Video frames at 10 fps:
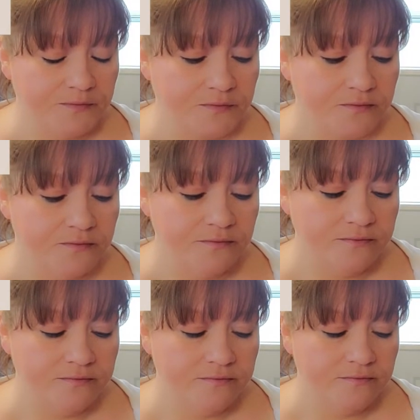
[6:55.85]

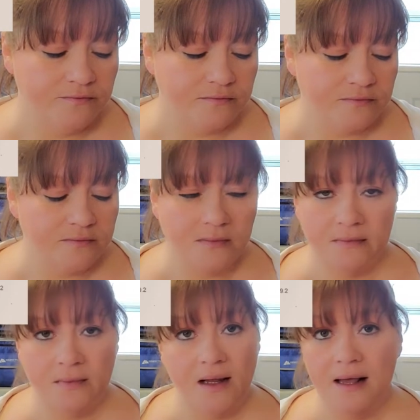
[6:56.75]

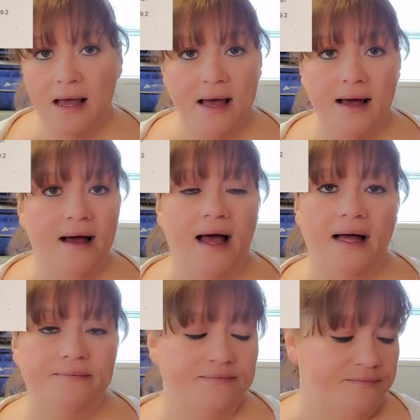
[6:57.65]

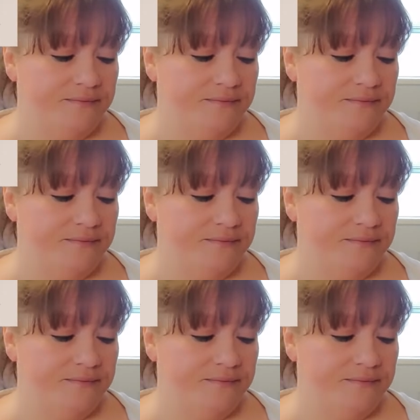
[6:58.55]
[no speech]